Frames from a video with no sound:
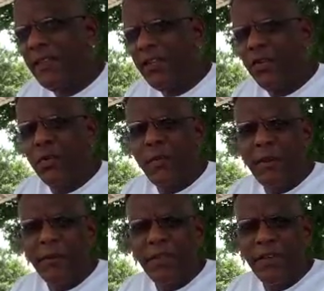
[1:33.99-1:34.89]
You
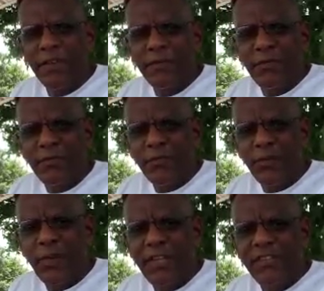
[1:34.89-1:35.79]
remember the
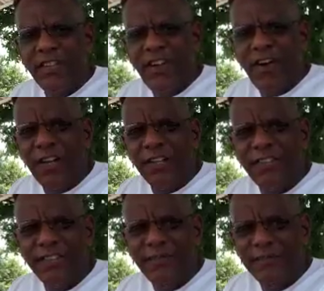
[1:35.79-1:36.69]
forensic
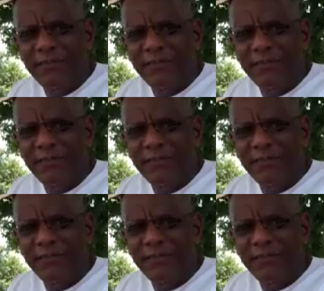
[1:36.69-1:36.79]
auditor?